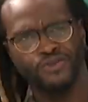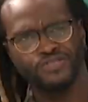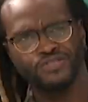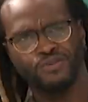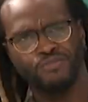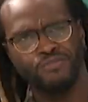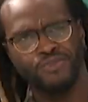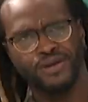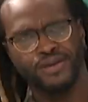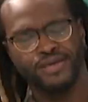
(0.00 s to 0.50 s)

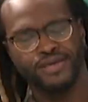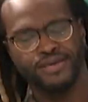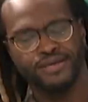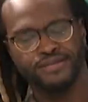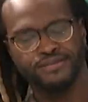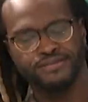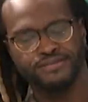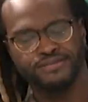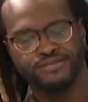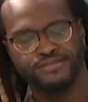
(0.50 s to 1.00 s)
somebody
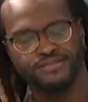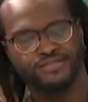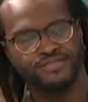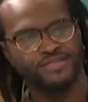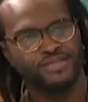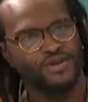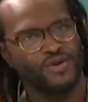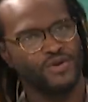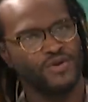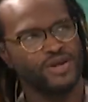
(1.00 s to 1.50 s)
can
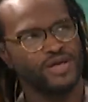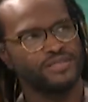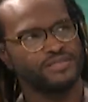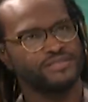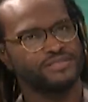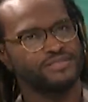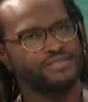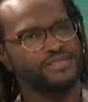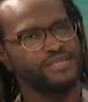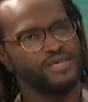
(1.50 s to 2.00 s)
sit down and
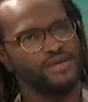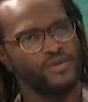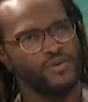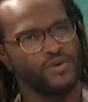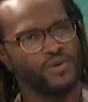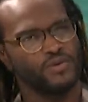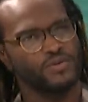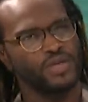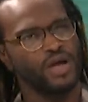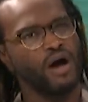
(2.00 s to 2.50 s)

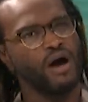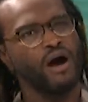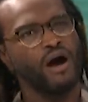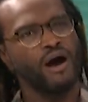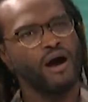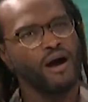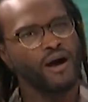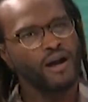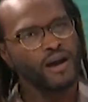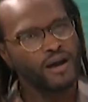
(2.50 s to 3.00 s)
tear out
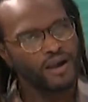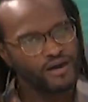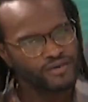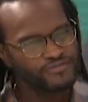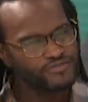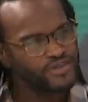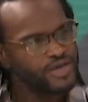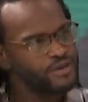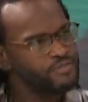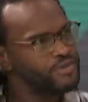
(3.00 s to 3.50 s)
all
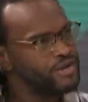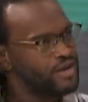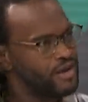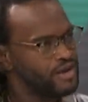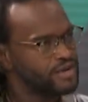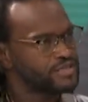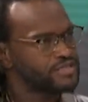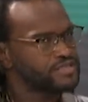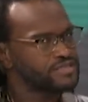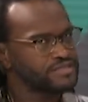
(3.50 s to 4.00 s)
of them
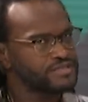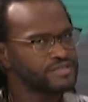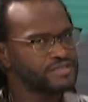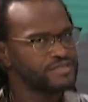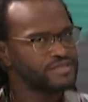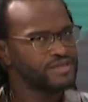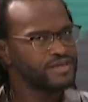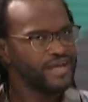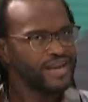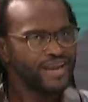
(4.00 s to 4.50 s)
locks.
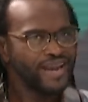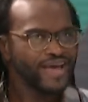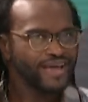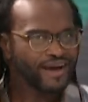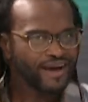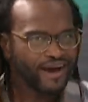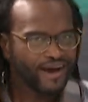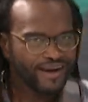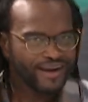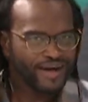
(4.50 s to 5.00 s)

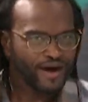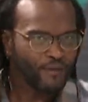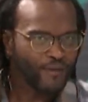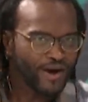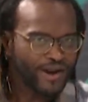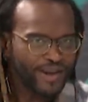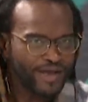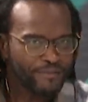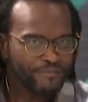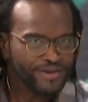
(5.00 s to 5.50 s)
Like all that
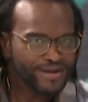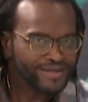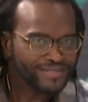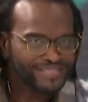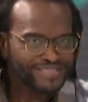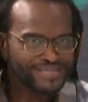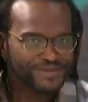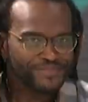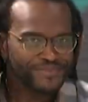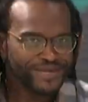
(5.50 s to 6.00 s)
one here. I don't
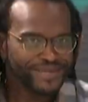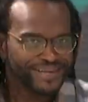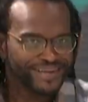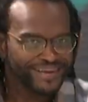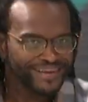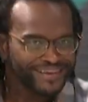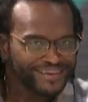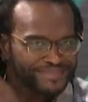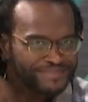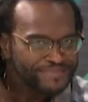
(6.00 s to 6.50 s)
think, wait there.
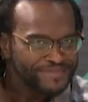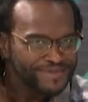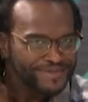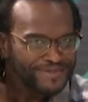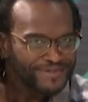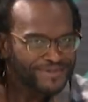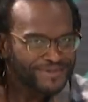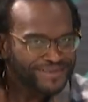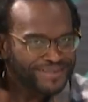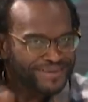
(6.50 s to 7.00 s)
I
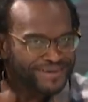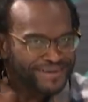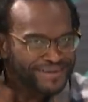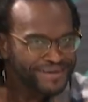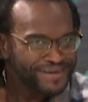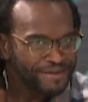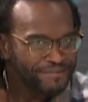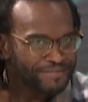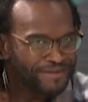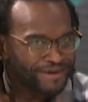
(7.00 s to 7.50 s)
look into the
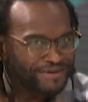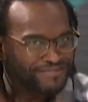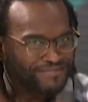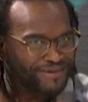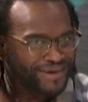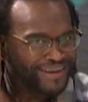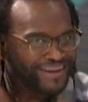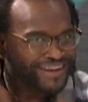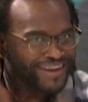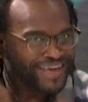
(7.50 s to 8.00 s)
camera and
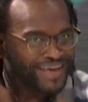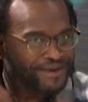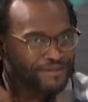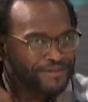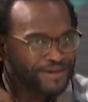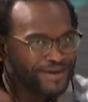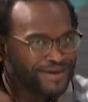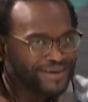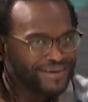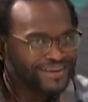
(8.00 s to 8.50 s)
find it. Like,
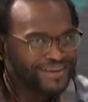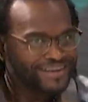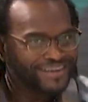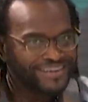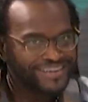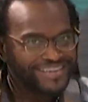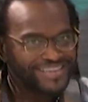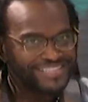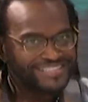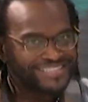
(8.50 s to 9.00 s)

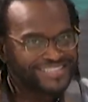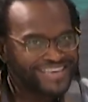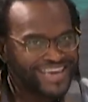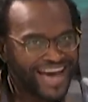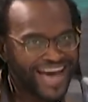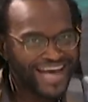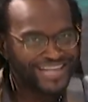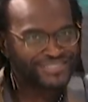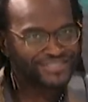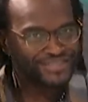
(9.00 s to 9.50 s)
this
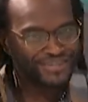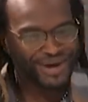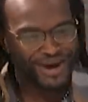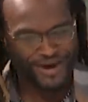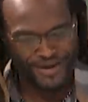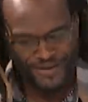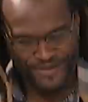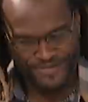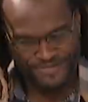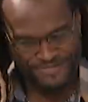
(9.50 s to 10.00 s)
can't
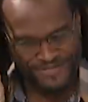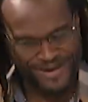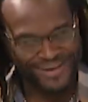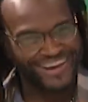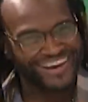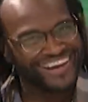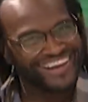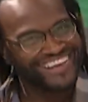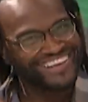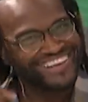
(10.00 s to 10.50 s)
draw out,
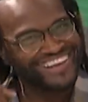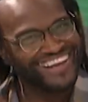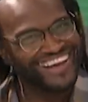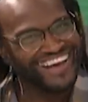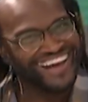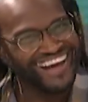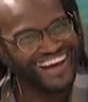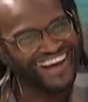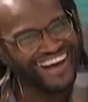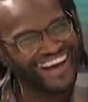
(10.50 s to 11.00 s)
brother. No,
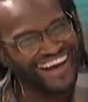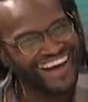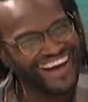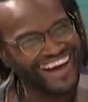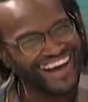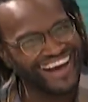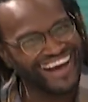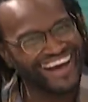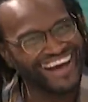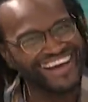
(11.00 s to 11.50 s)

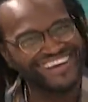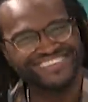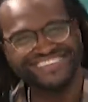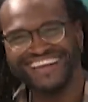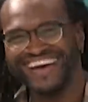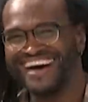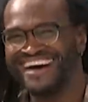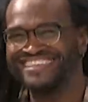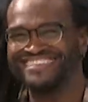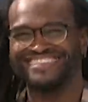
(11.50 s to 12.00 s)

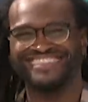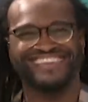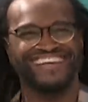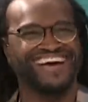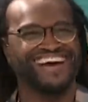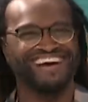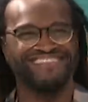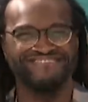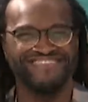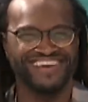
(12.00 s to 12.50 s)
stop.
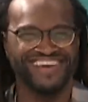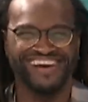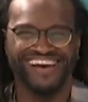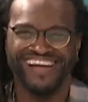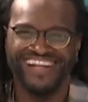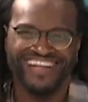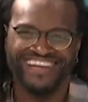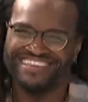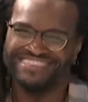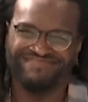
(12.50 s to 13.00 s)
I don't
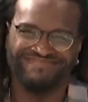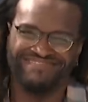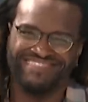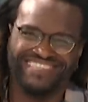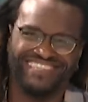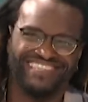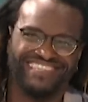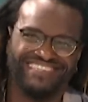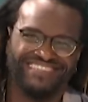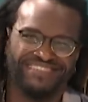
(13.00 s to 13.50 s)

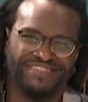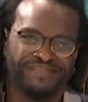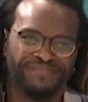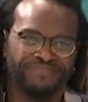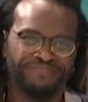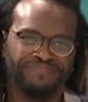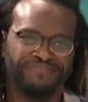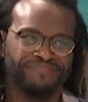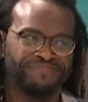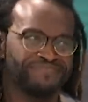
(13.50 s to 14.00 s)
know.
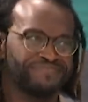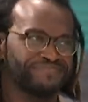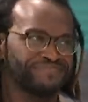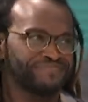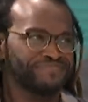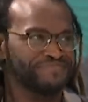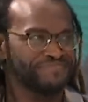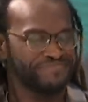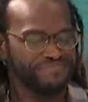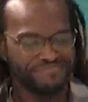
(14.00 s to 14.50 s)
But it's,